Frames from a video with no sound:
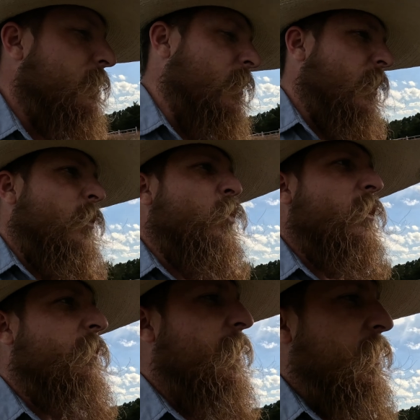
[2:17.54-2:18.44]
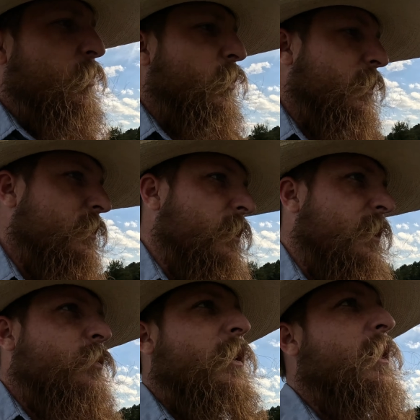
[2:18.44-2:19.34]
a lot more available. And so
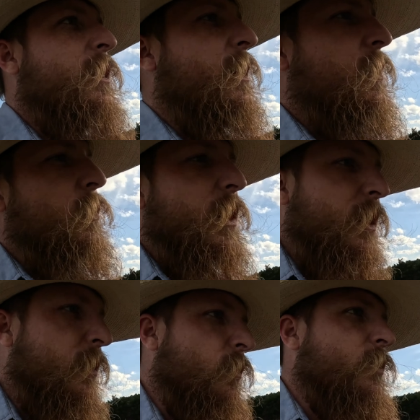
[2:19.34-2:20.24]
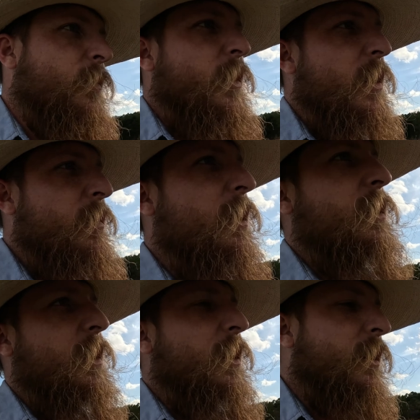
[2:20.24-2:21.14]
that's why they thought, okay, they threw some lime out
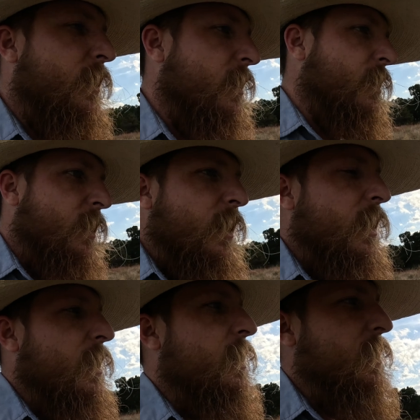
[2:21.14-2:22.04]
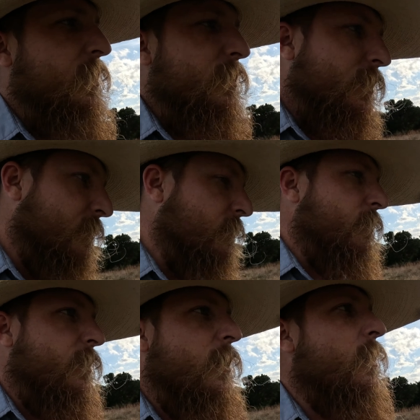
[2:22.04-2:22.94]
there and,
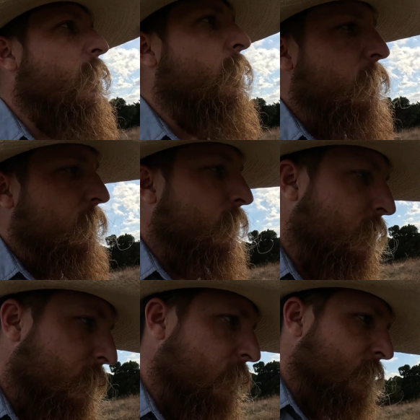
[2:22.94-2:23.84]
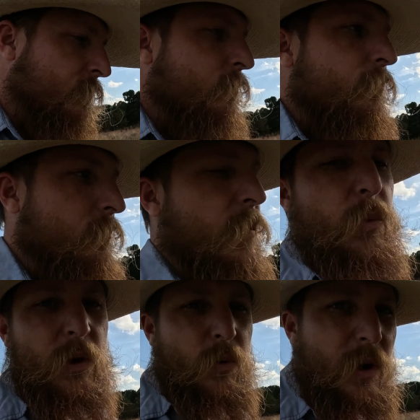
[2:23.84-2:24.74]
you know, it
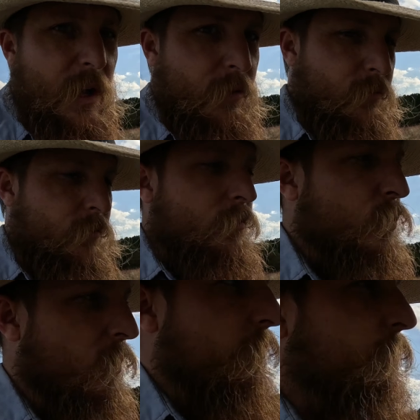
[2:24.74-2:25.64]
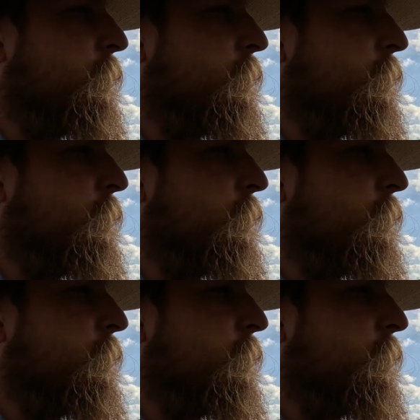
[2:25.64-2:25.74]
went away, sort of.